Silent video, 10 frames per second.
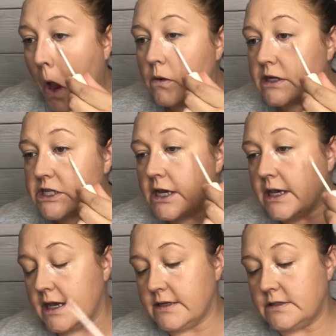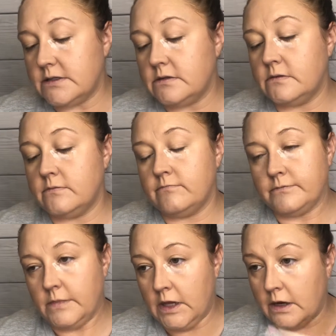which I guess,
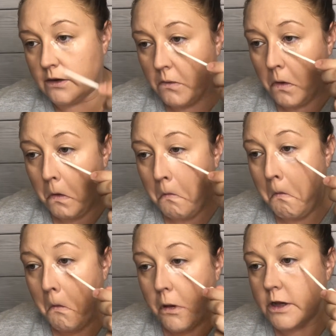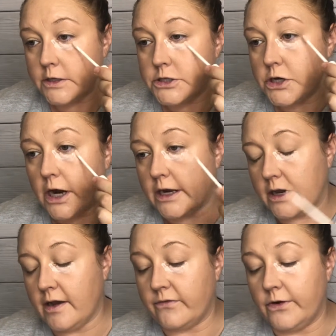is trying to
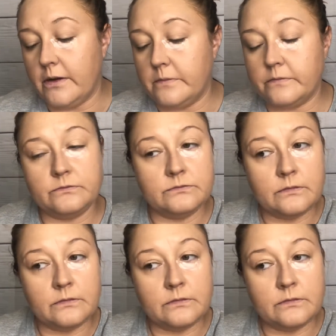cover up